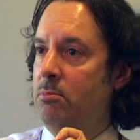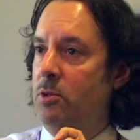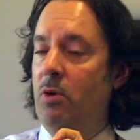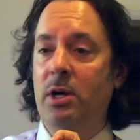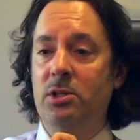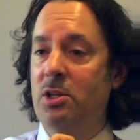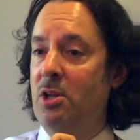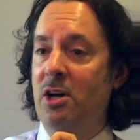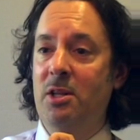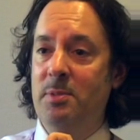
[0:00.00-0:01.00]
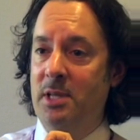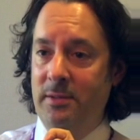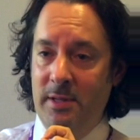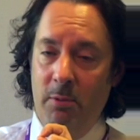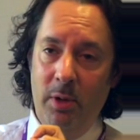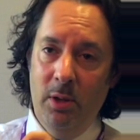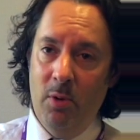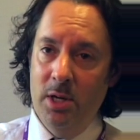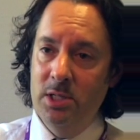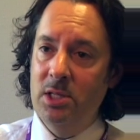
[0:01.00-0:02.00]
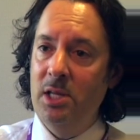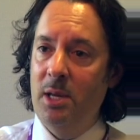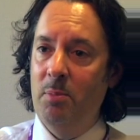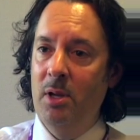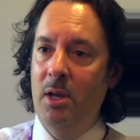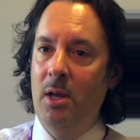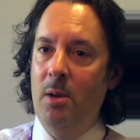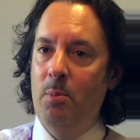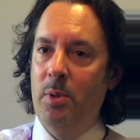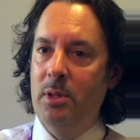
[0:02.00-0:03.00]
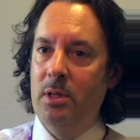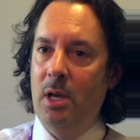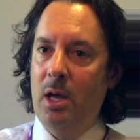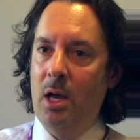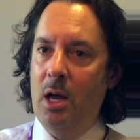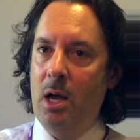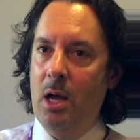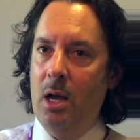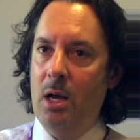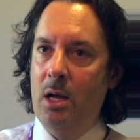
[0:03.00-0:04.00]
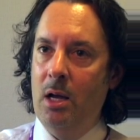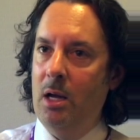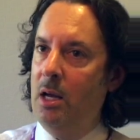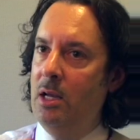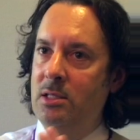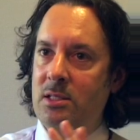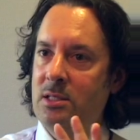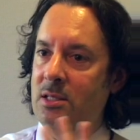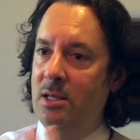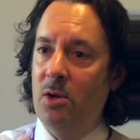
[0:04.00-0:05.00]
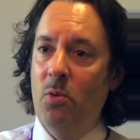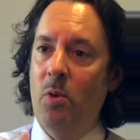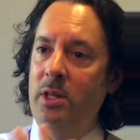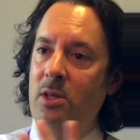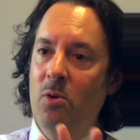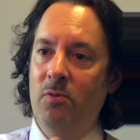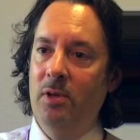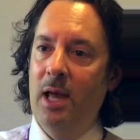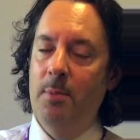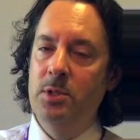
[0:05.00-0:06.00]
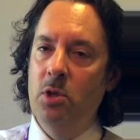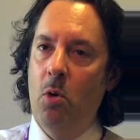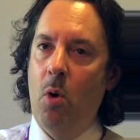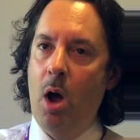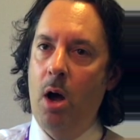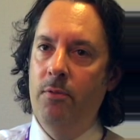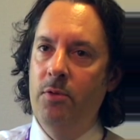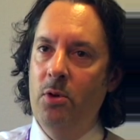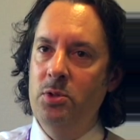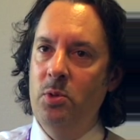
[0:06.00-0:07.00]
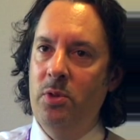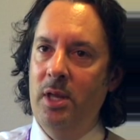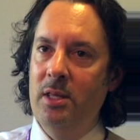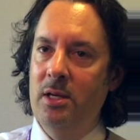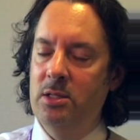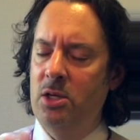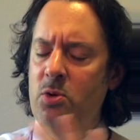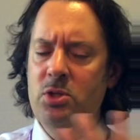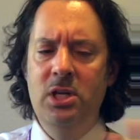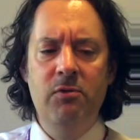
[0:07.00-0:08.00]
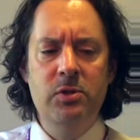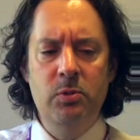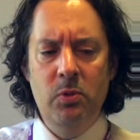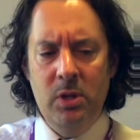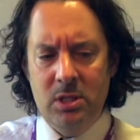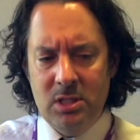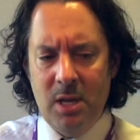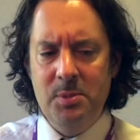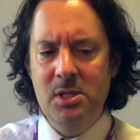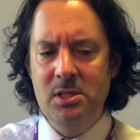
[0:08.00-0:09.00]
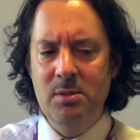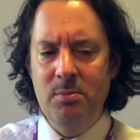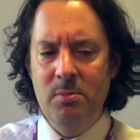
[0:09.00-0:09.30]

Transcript: drugs to knock themselves out when they want to sleep. But it's quite the overlap. So for those who think there's a huge difference between substance